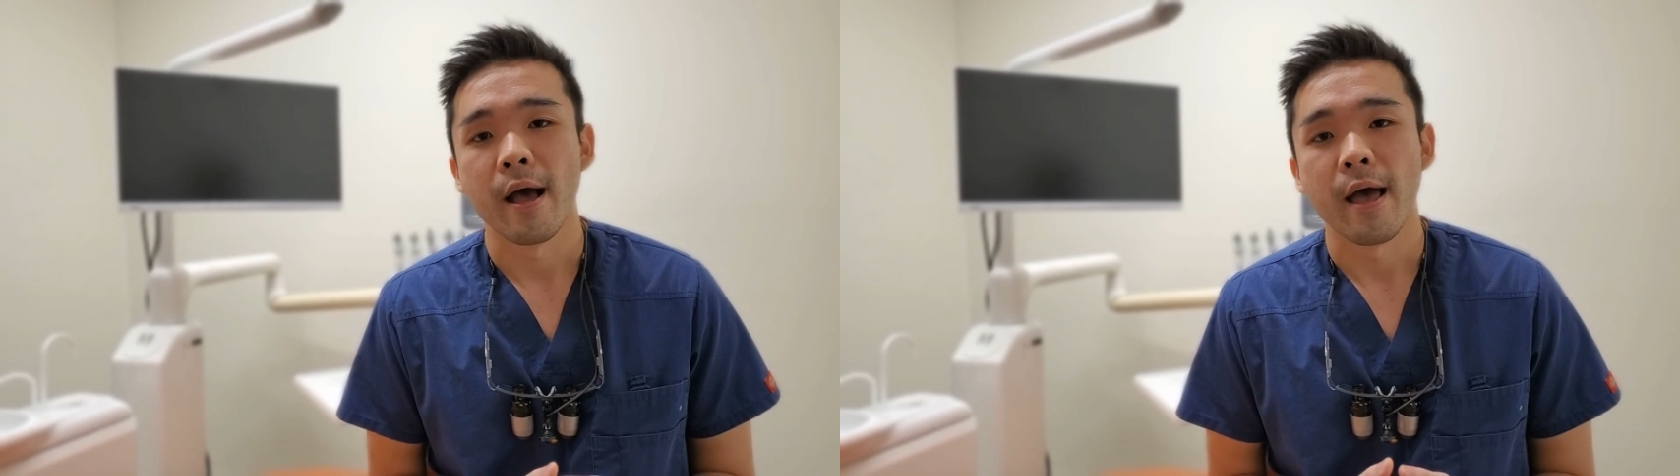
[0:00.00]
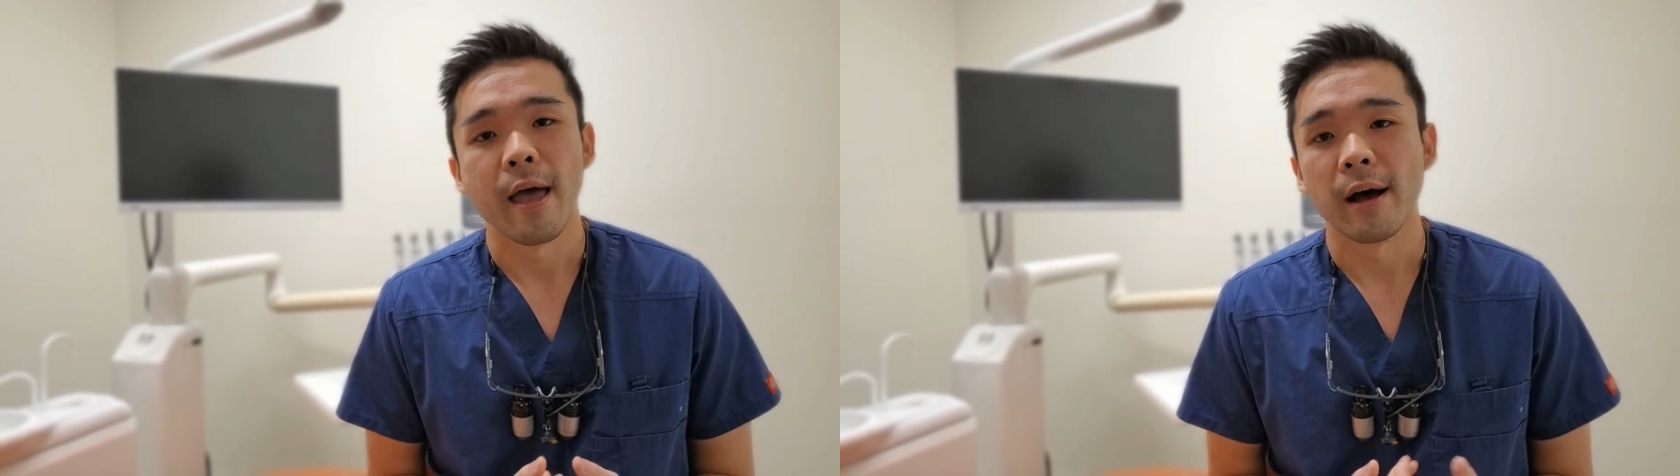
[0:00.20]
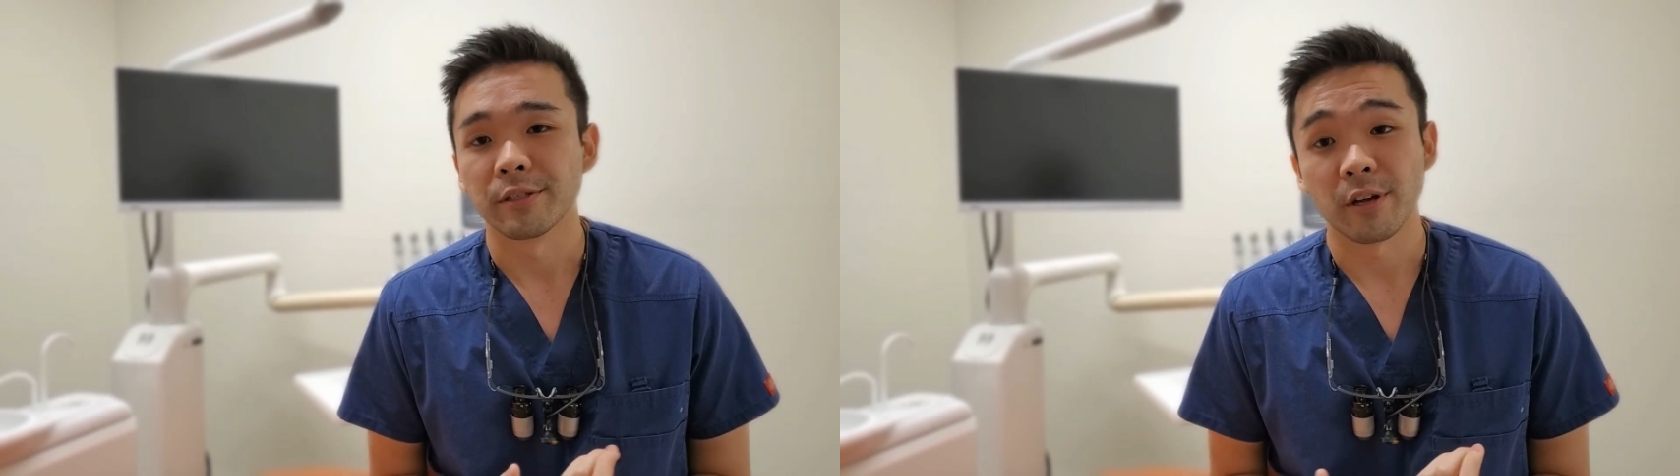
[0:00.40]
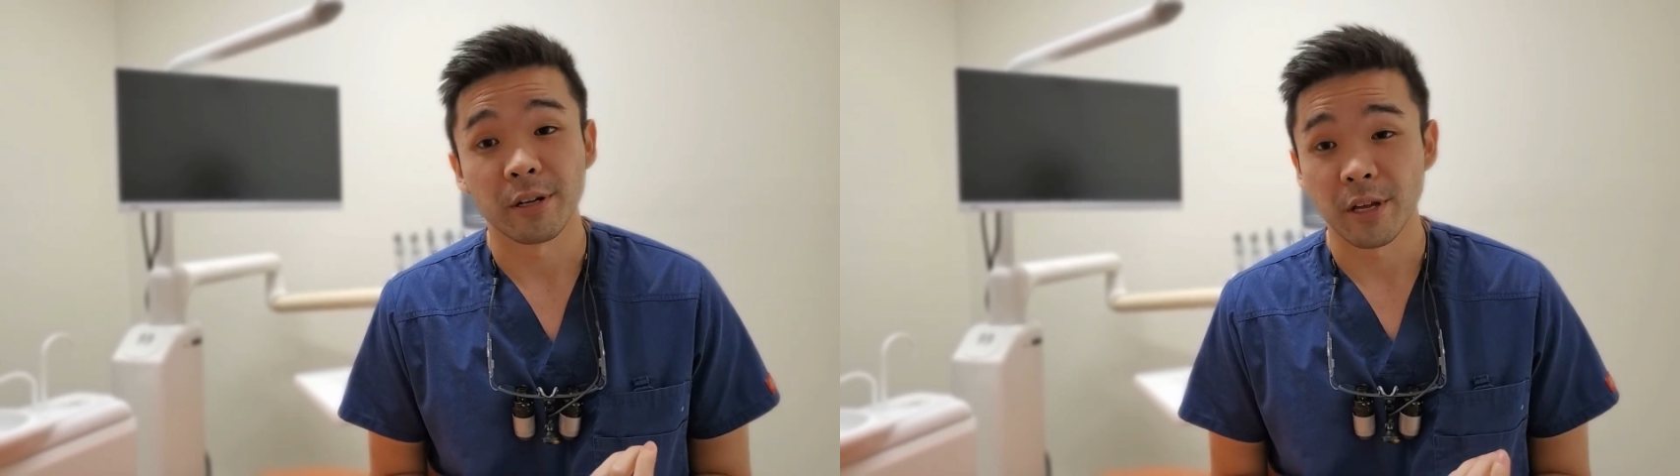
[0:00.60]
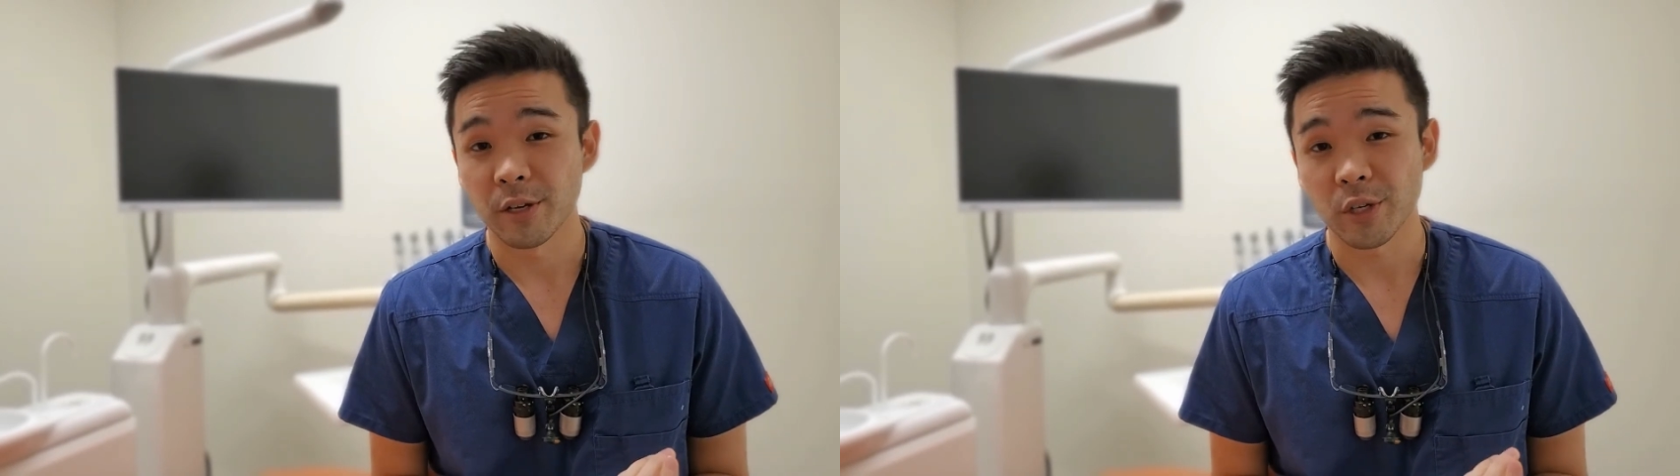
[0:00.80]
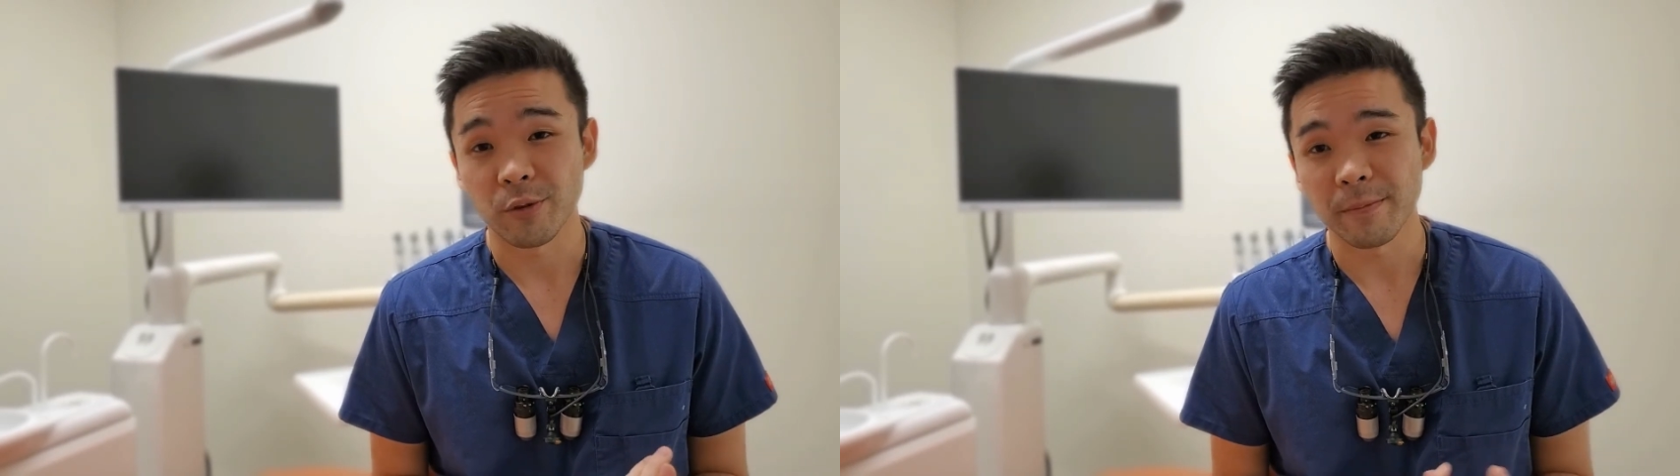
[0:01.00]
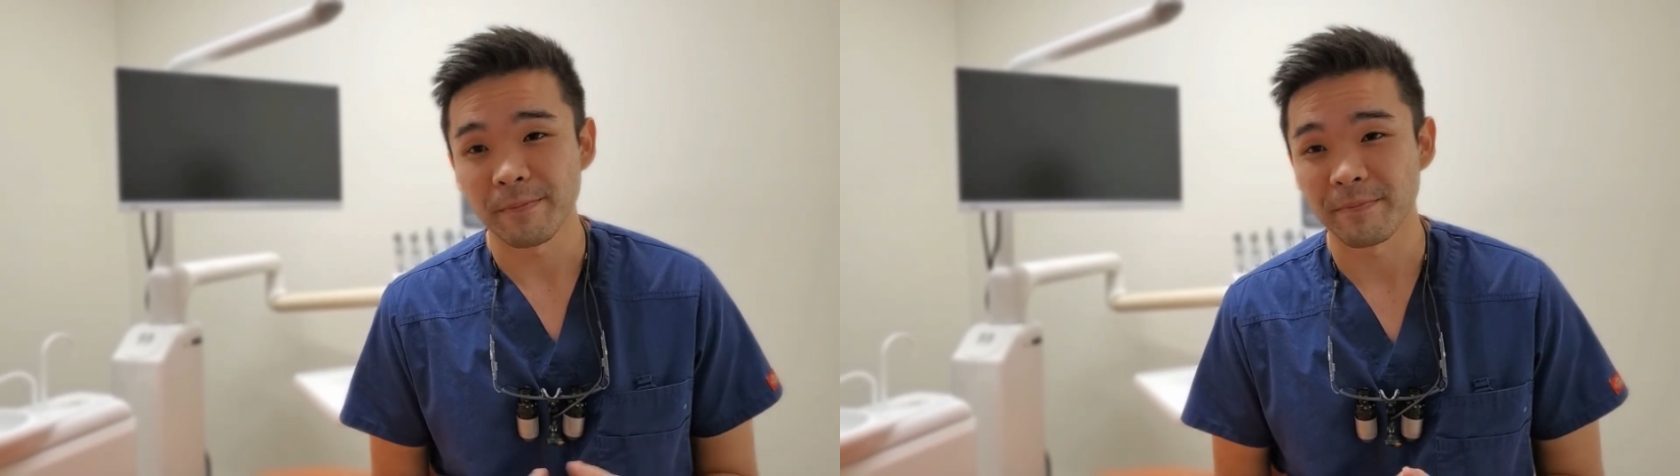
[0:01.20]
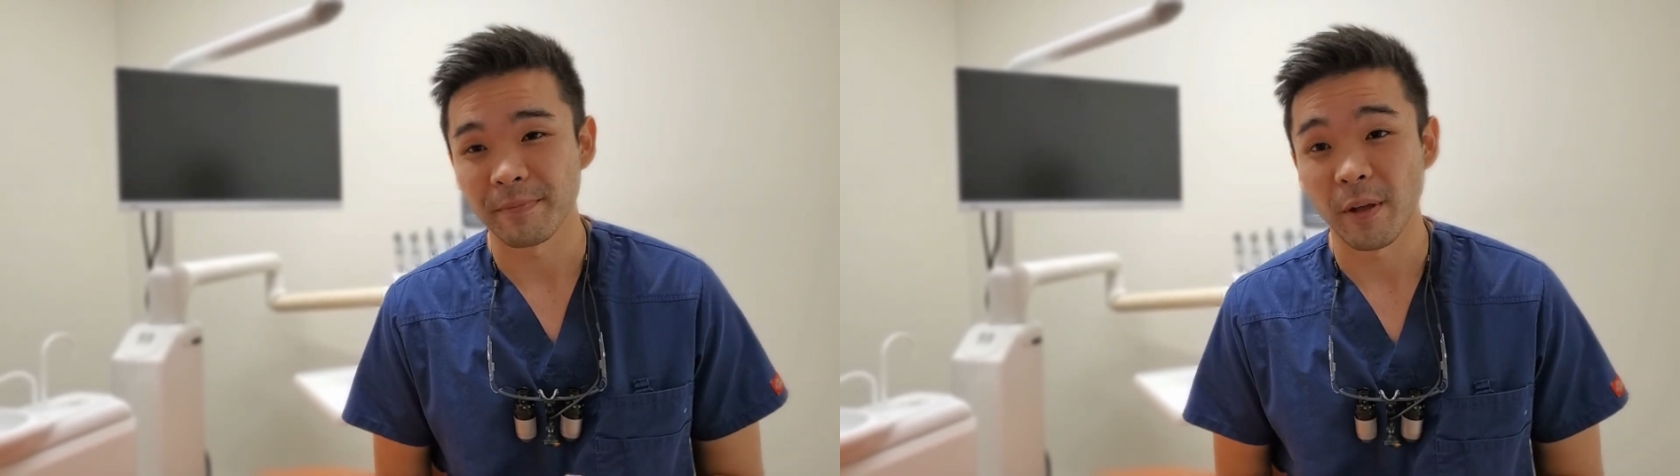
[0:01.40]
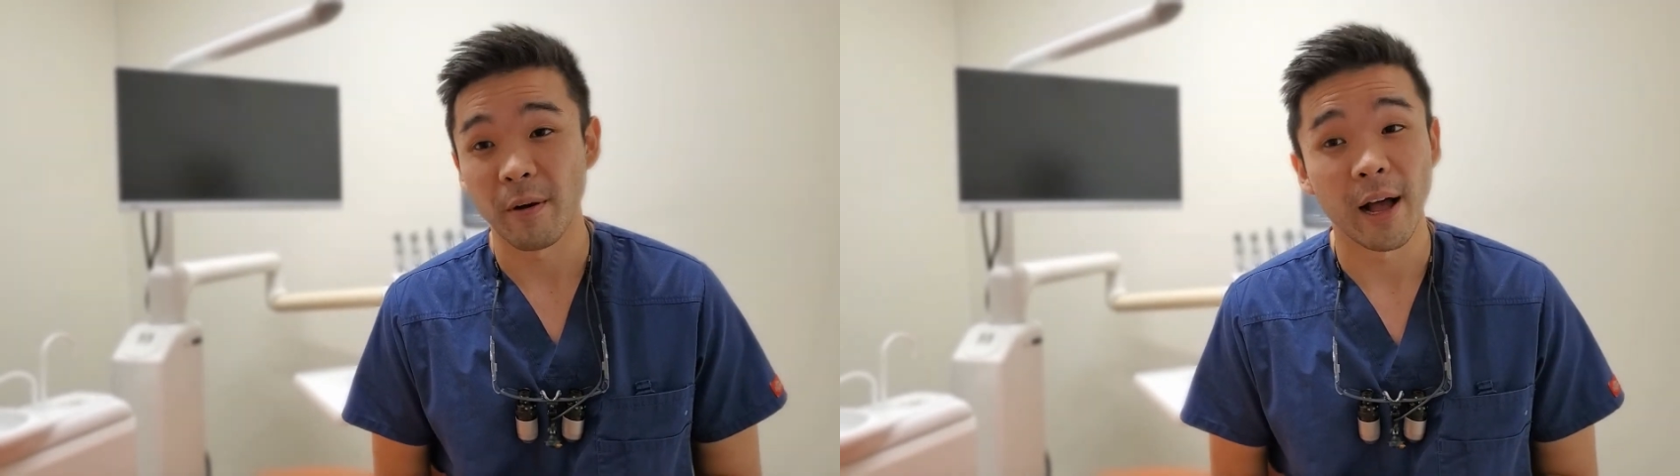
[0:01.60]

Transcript: Outside of dentistry, I